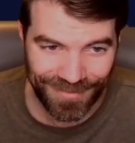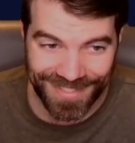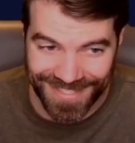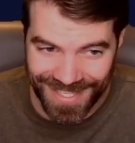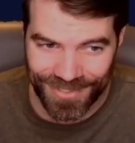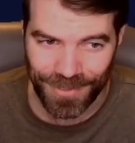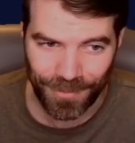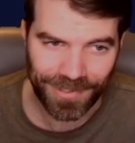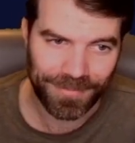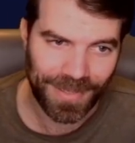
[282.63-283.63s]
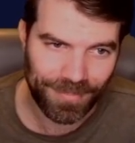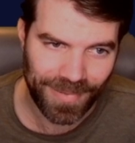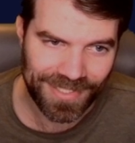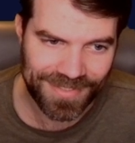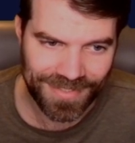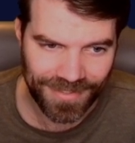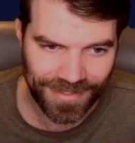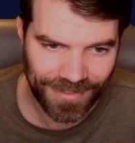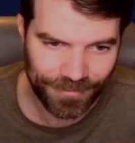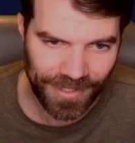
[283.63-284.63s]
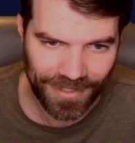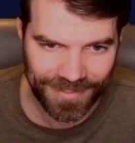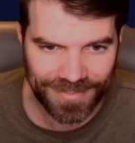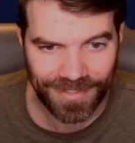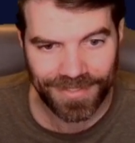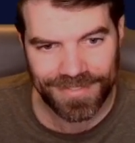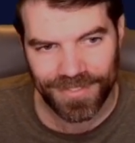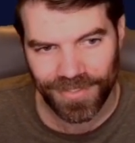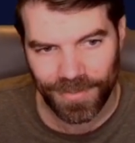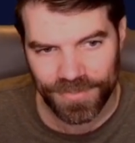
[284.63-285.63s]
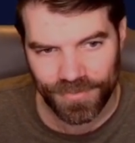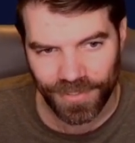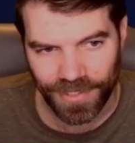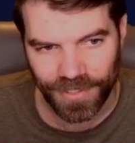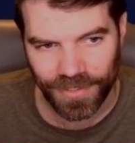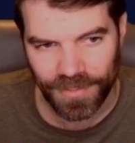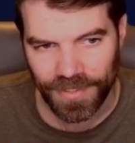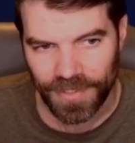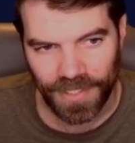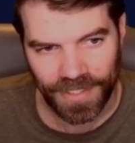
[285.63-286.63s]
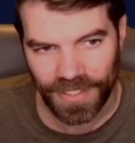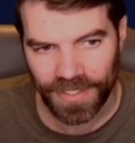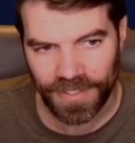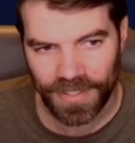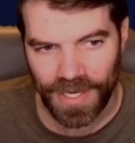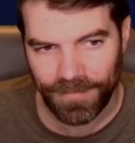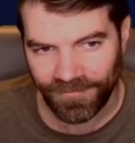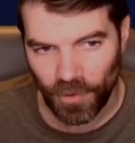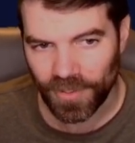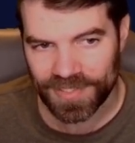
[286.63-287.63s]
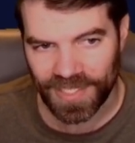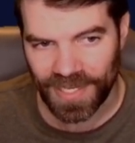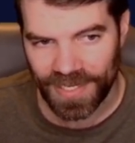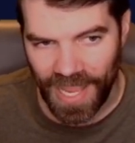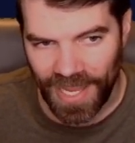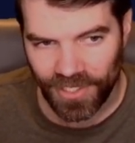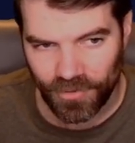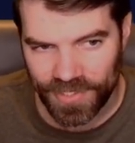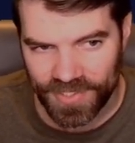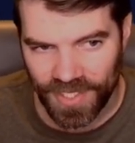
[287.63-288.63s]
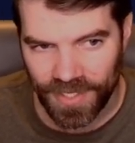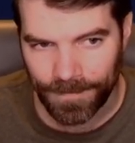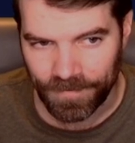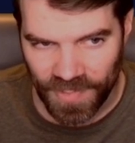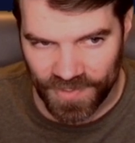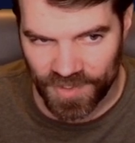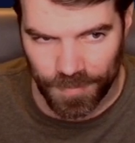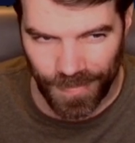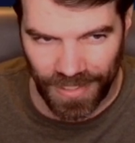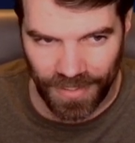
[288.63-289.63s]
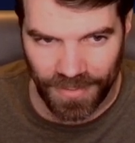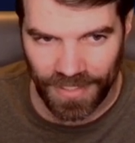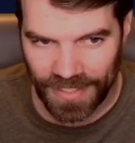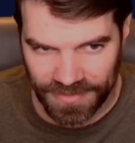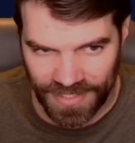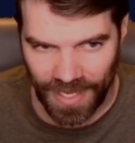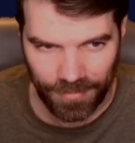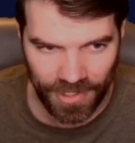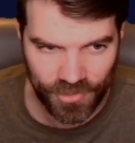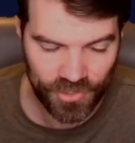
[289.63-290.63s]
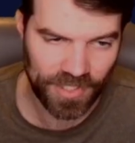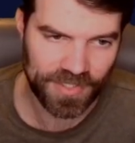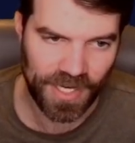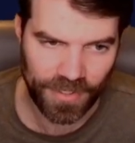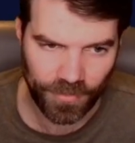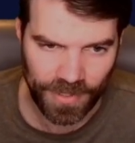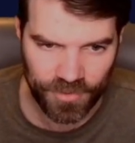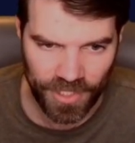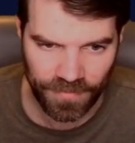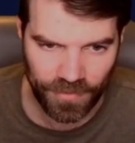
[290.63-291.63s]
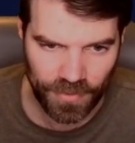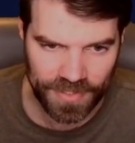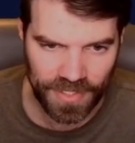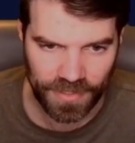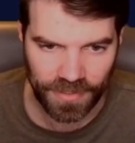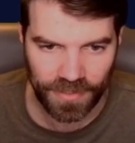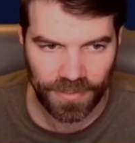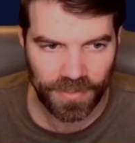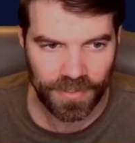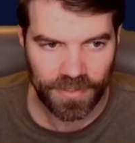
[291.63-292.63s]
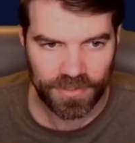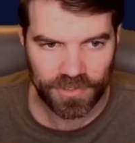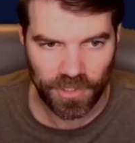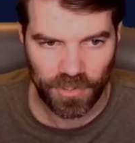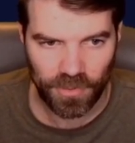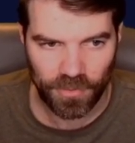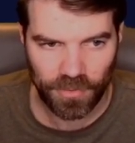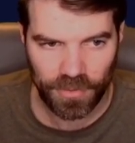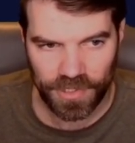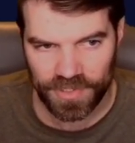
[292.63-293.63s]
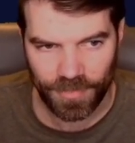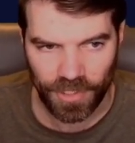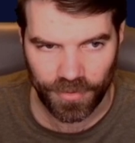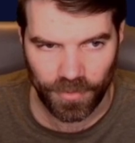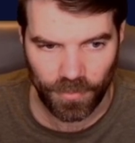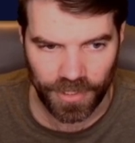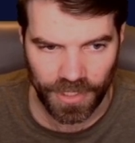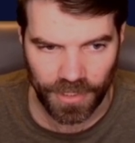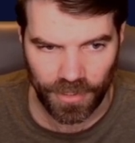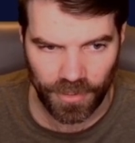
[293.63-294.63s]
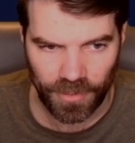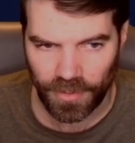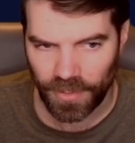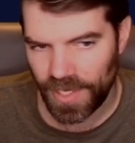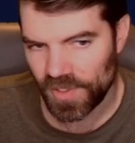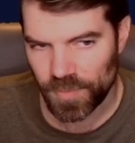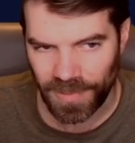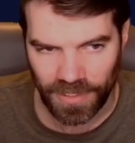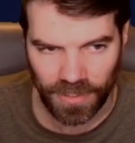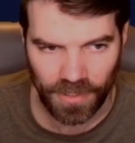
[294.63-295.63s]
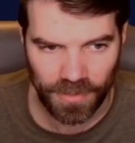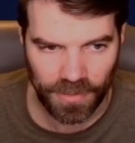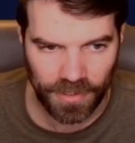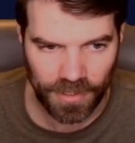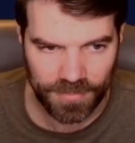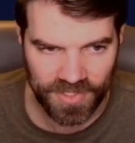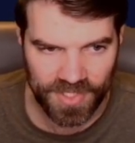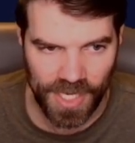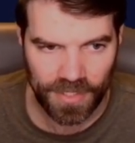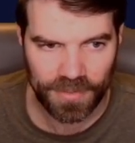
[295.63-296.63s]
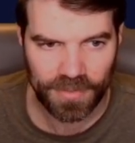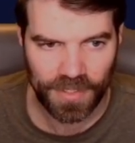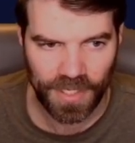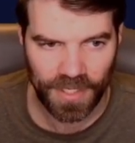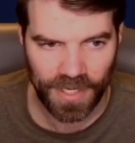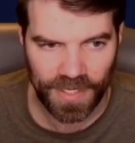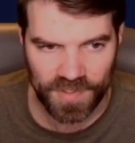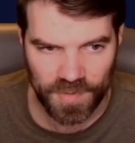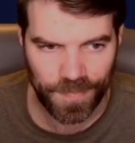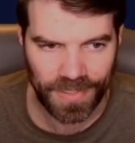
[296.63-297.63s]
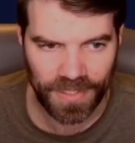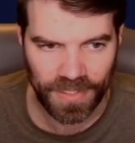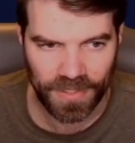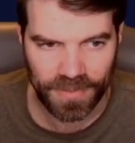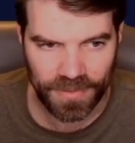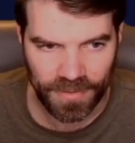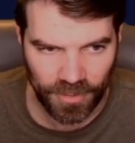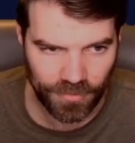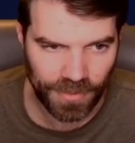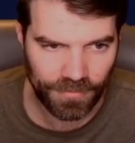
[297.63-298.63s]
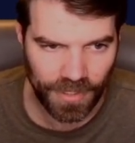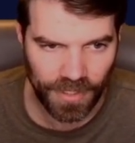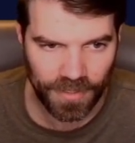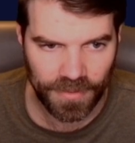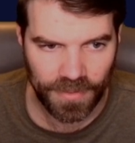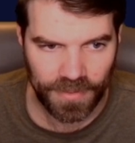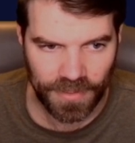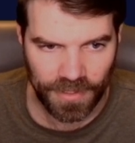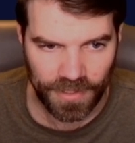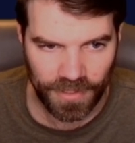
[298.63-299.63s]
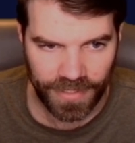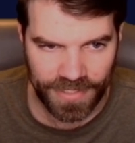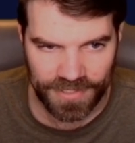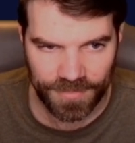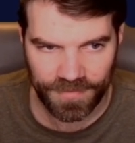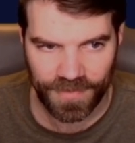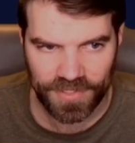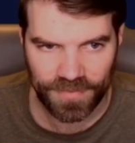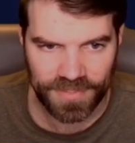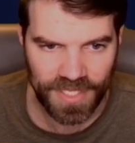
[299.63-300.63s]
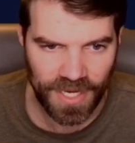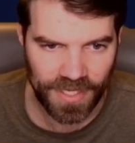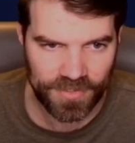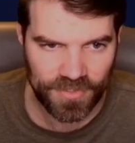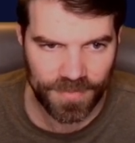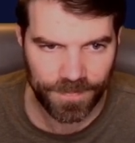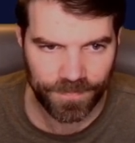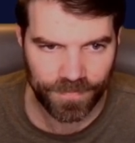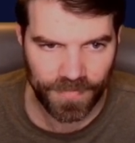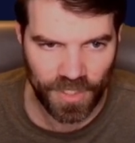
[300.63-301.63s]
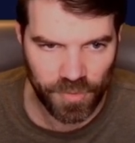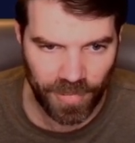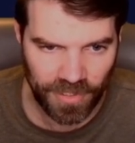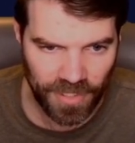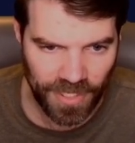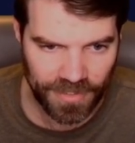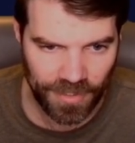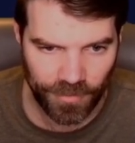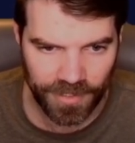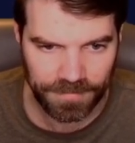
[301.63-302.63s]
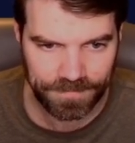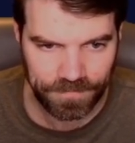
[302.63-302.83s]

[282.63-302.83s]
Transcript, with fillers: This is actually one of my best relics here. So that one's really good. Again, I'm focusing on accuracy, speed, and damage. That's kind of what I'm trying to focus on here. So this is my other one here, HP set, and I got speed, crit rate, and some defensive stats. I should probably lock that one.